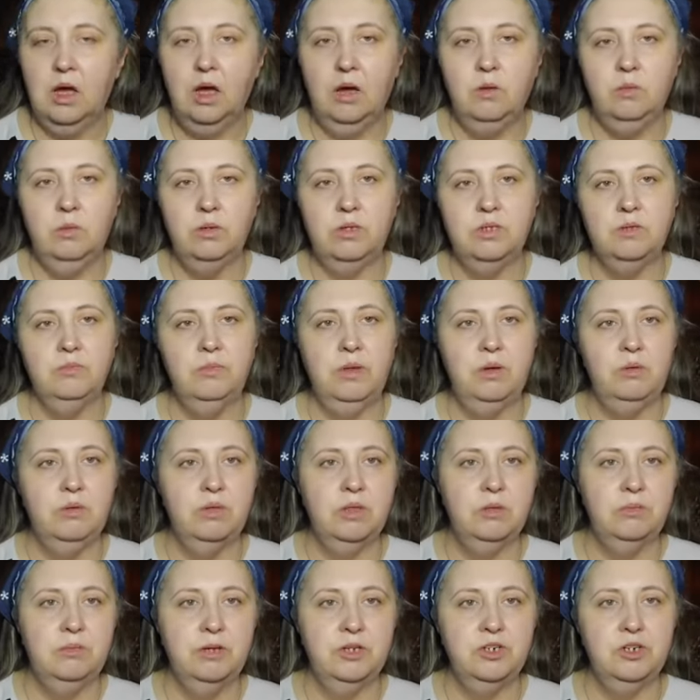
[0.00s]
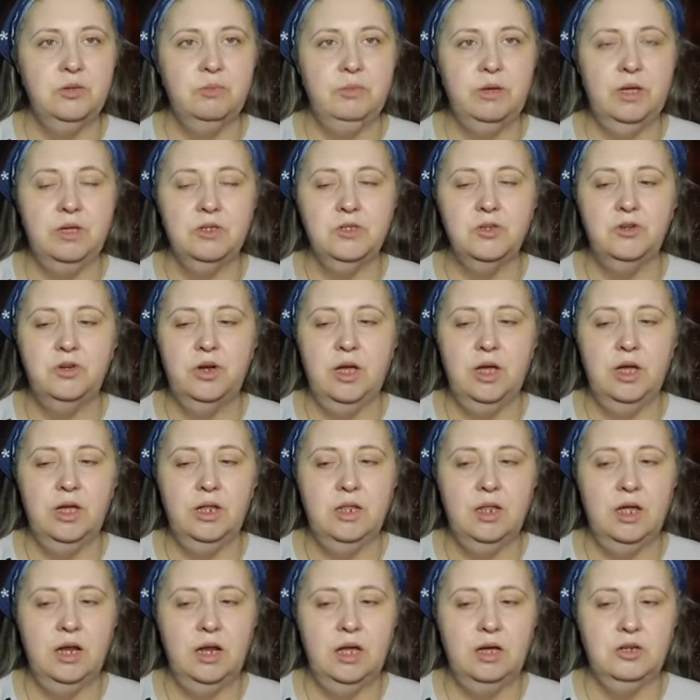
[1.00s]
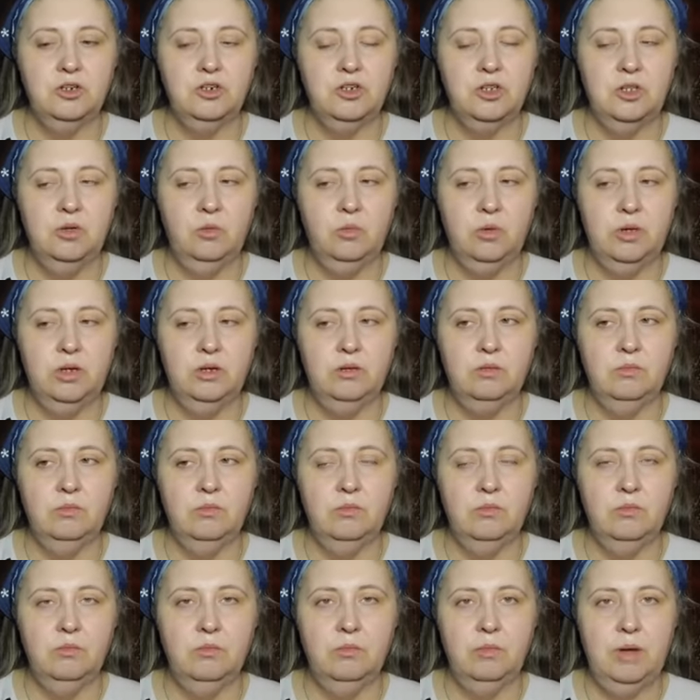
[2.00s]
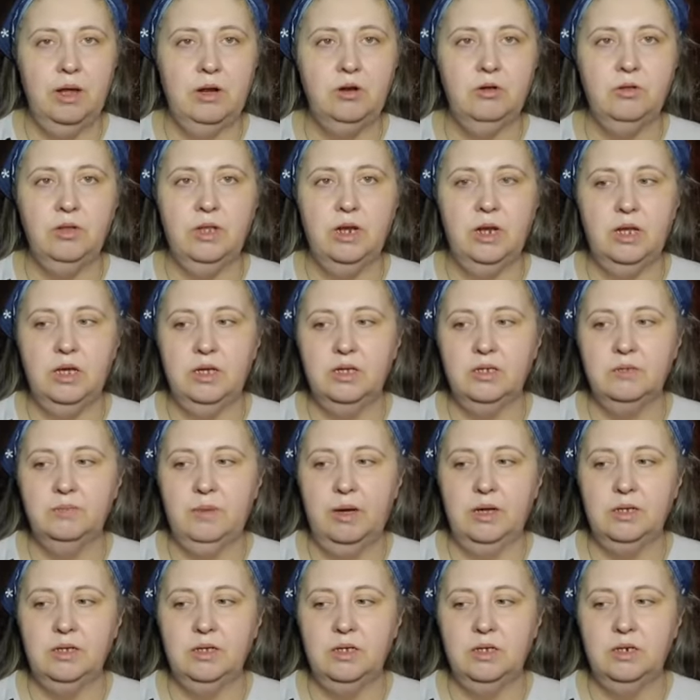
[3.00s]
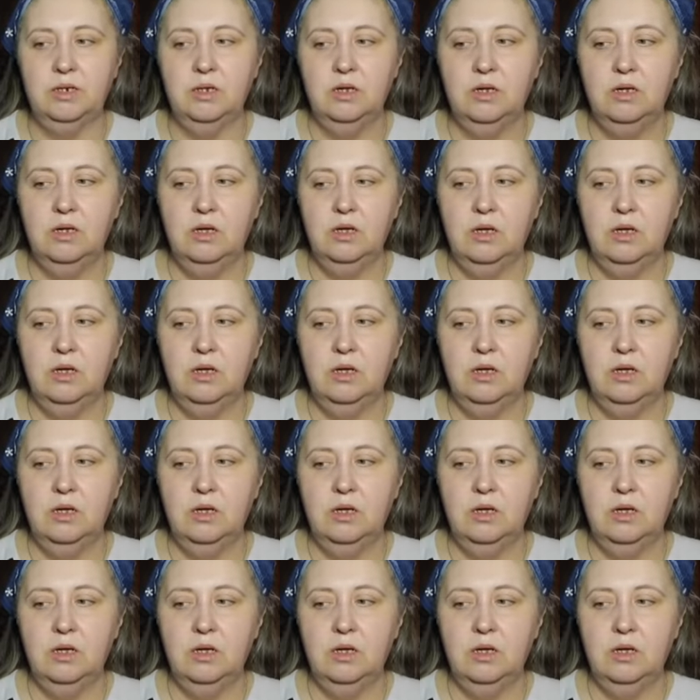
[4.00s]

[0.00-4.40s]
I went to meet with the bishop yesterday, and that actually went better than I expected.